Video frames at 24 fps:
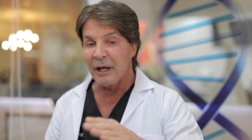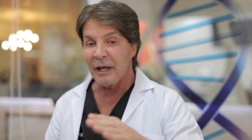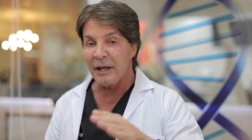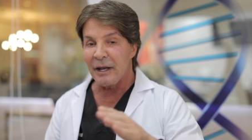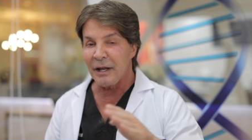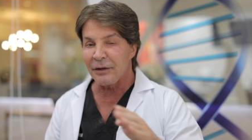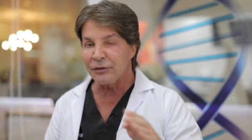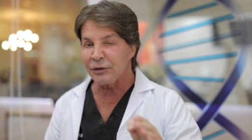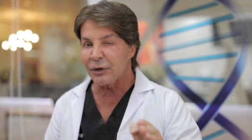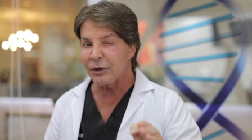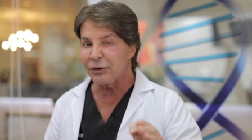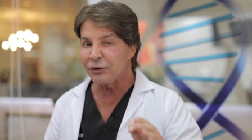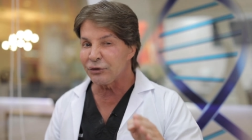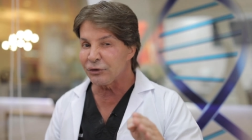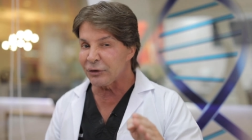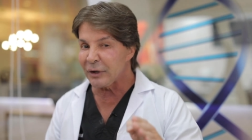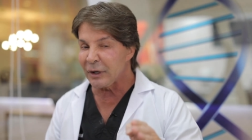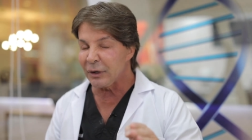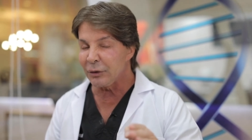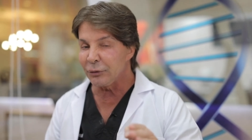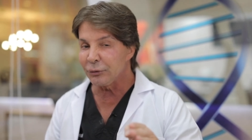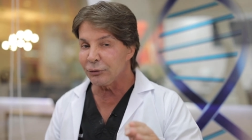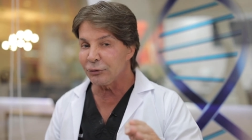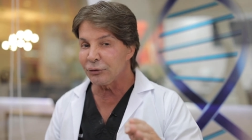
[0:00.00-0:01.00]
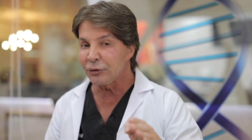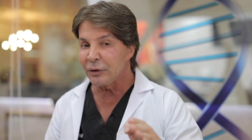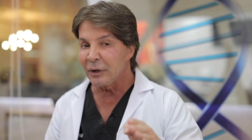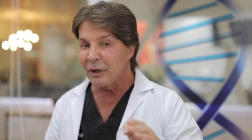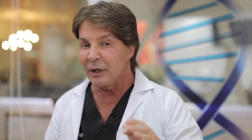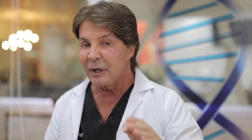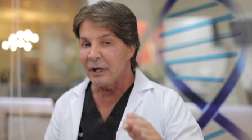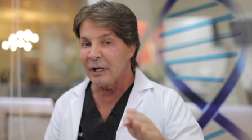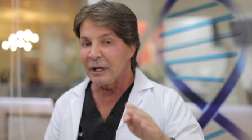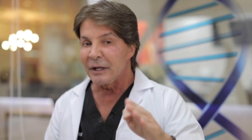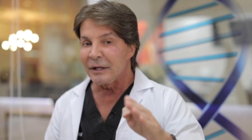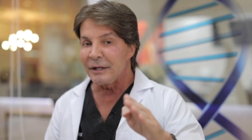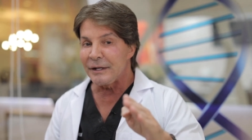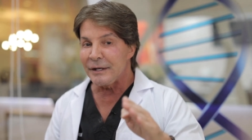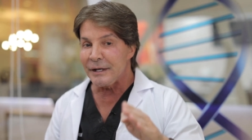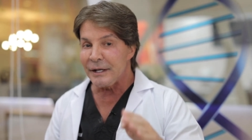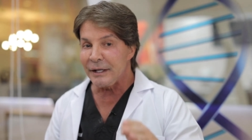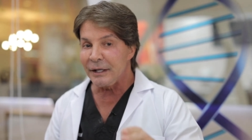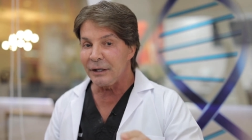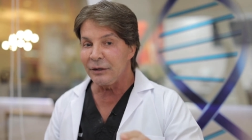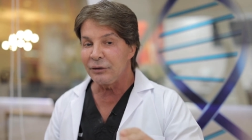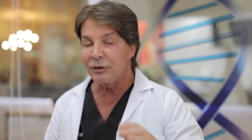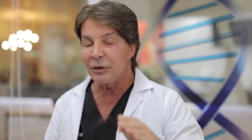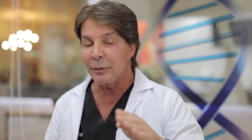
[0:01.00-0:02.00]
And as our cells
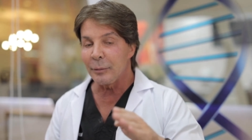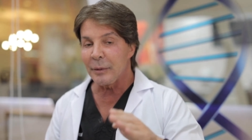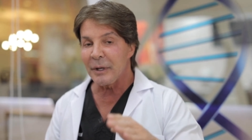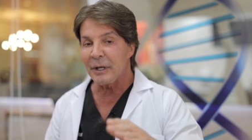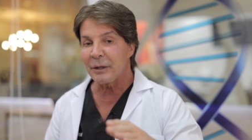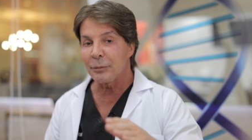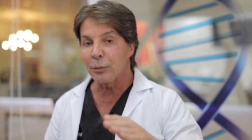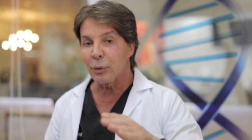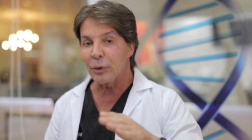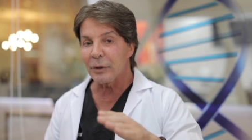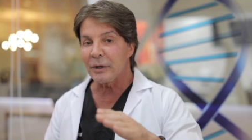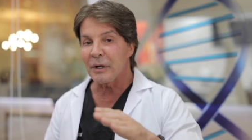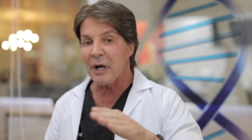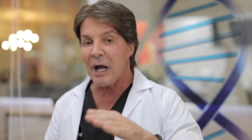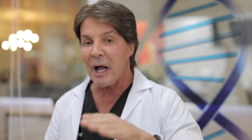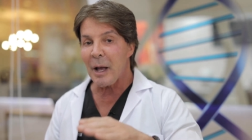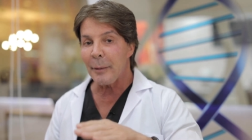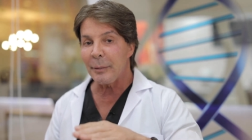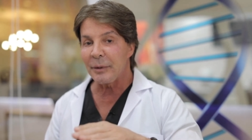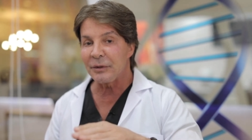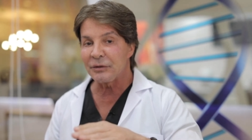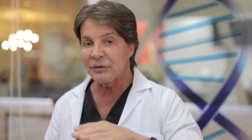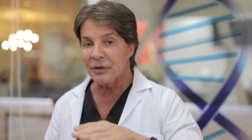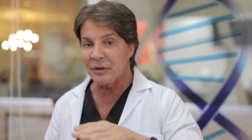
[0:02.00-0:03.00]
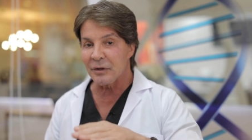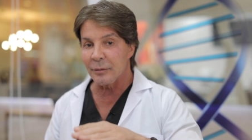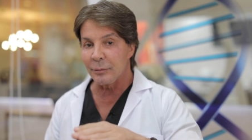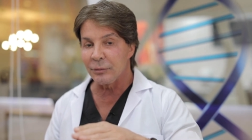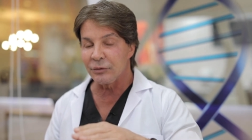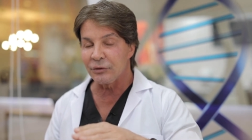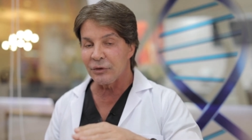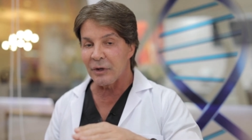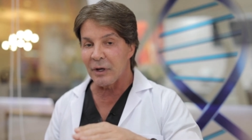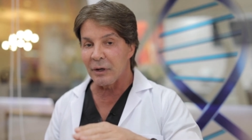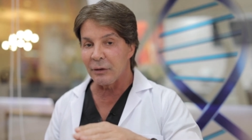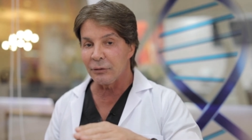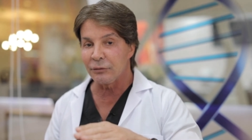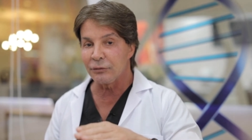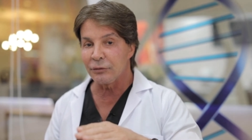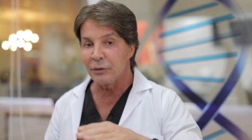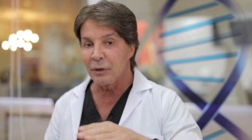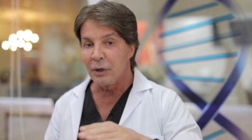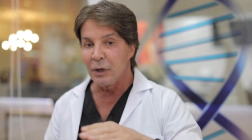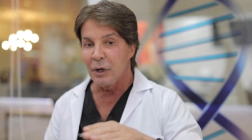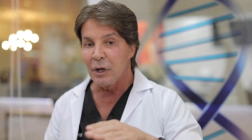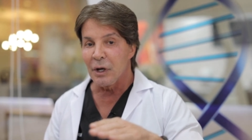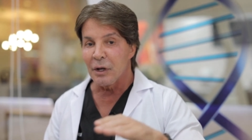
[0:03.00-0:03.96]
need to make more copies of themselves,